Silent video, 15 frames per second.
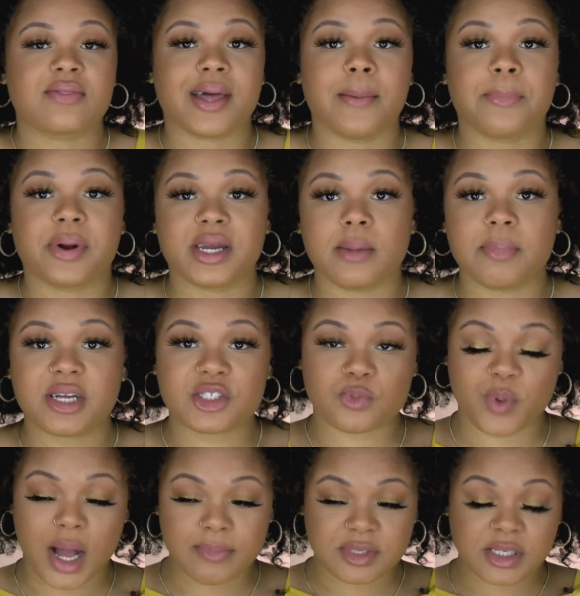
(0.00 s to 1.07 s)
That pretty much
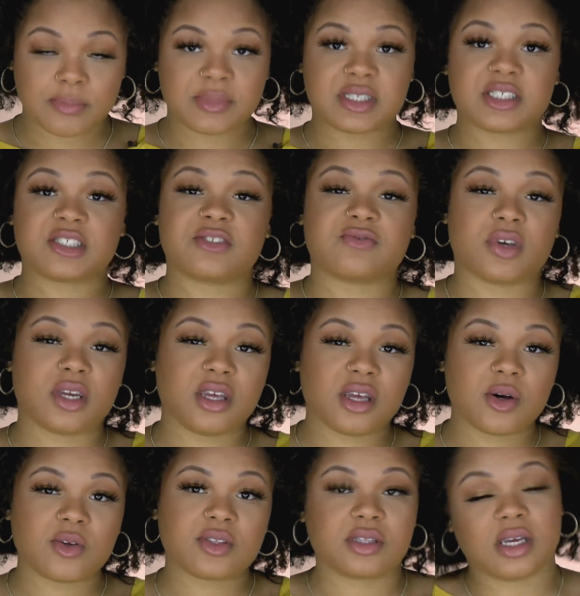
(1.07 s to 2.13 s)
wraps up this
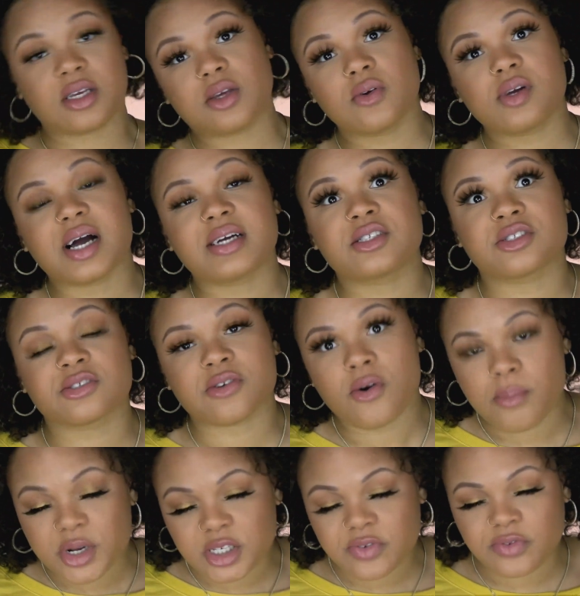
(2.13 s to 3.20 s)
video. Thank you guys so
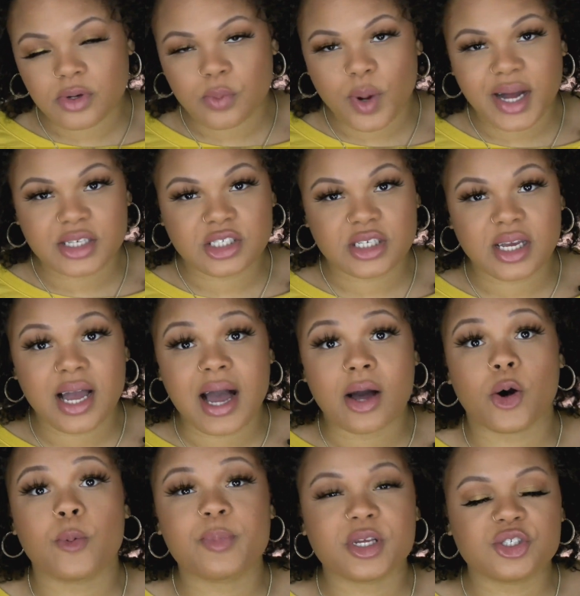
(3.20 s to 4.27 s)
much for watching. I
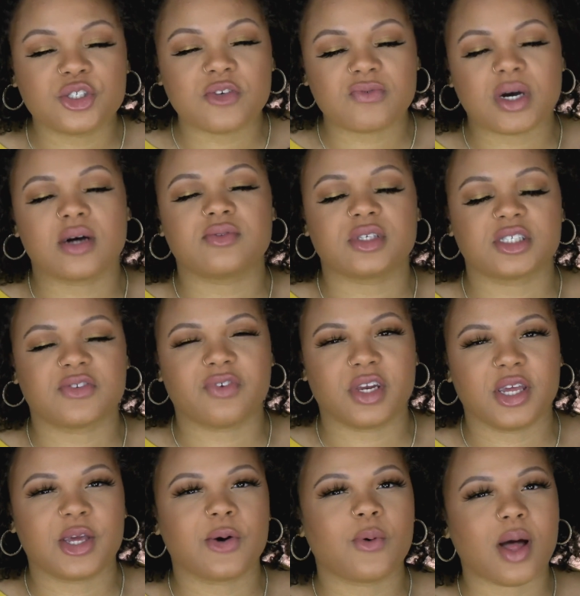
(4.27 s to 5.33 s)
hope that you found this
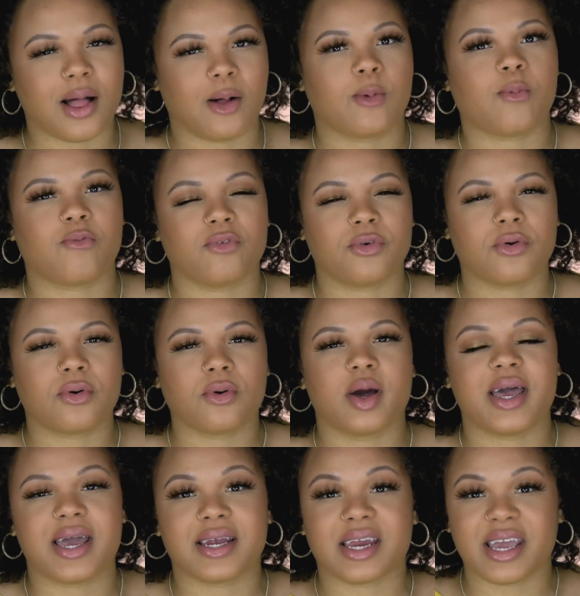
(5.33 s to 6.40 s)
video helpful
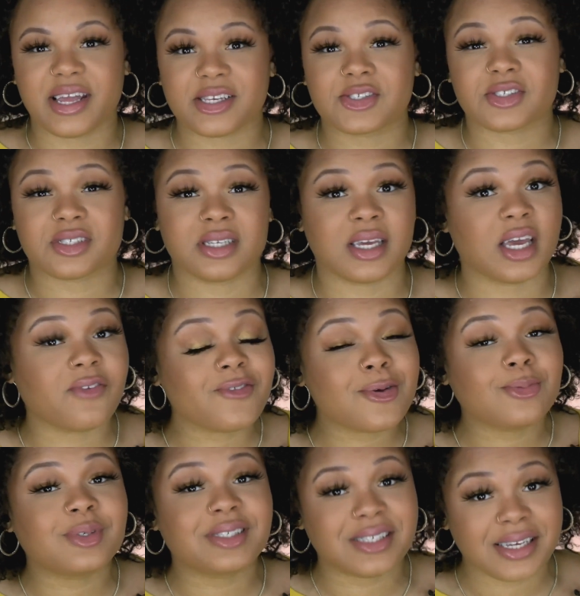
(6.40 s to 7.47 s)
and interesting. If
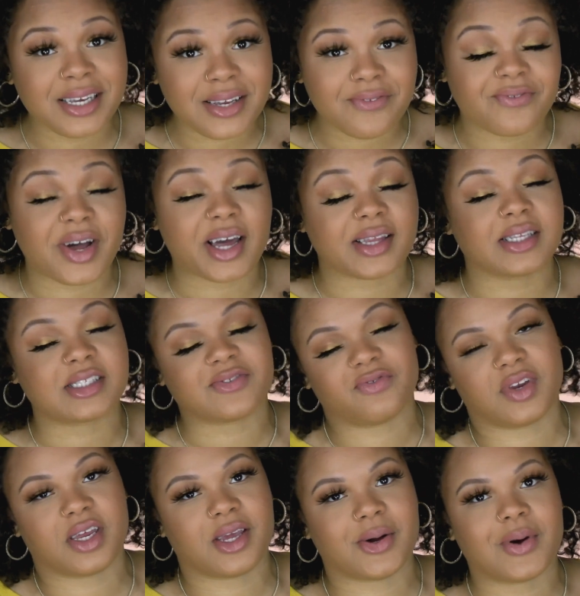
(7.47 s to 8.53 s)
you did find this
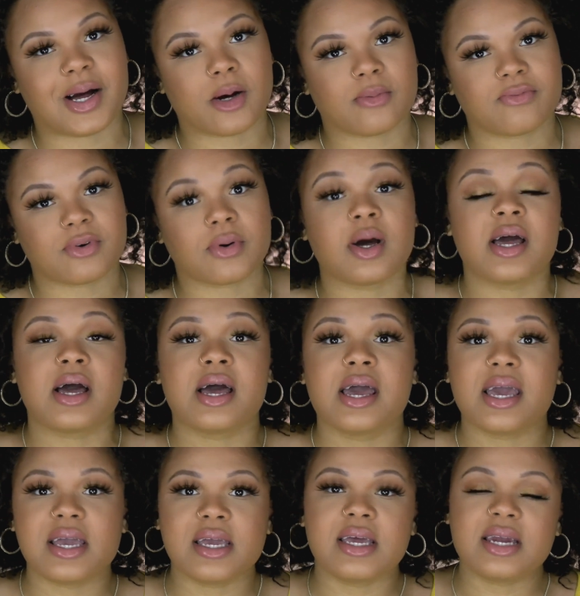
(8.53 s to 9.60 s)
video helpful
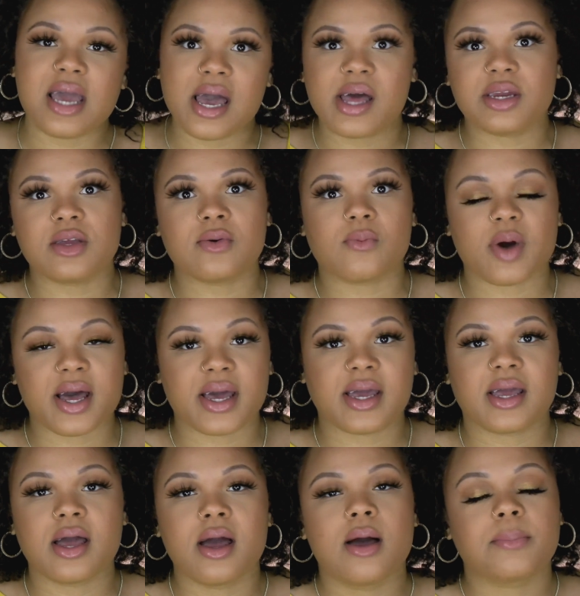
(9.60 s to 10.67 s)
in any
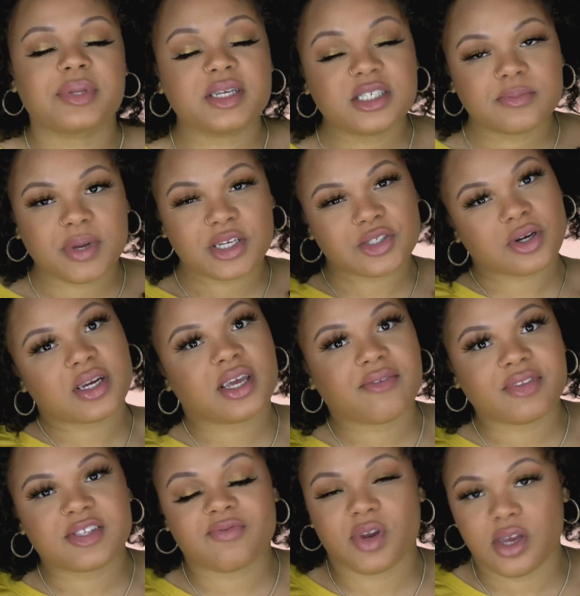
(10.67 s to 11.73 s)
way, please make sure to give
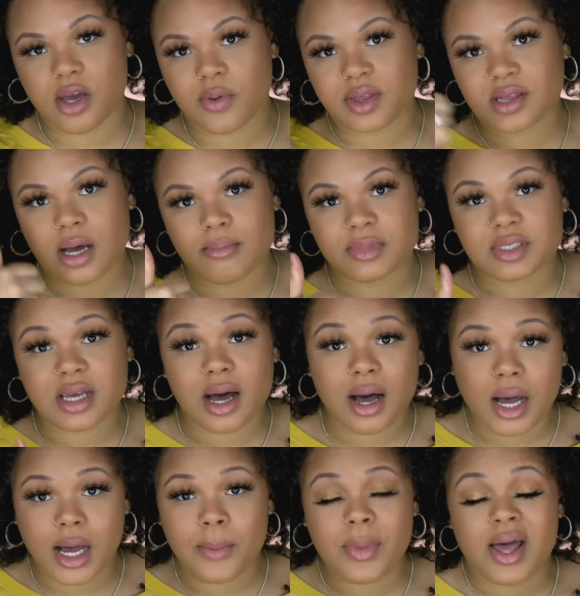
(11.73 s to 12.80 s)
this video a thumbs
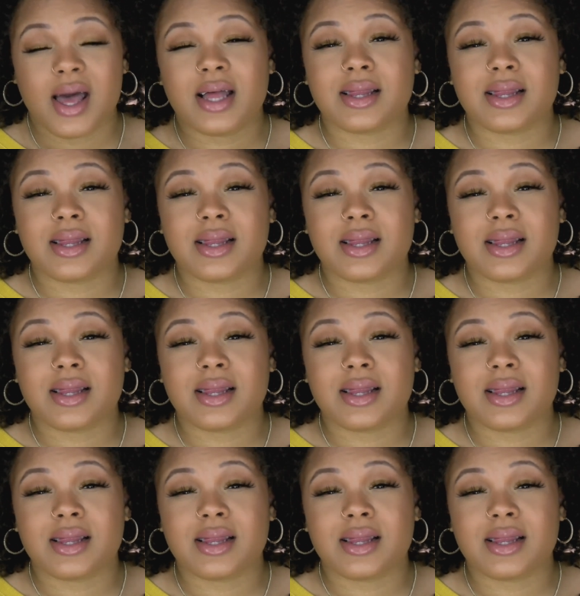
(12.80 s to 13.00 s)
up.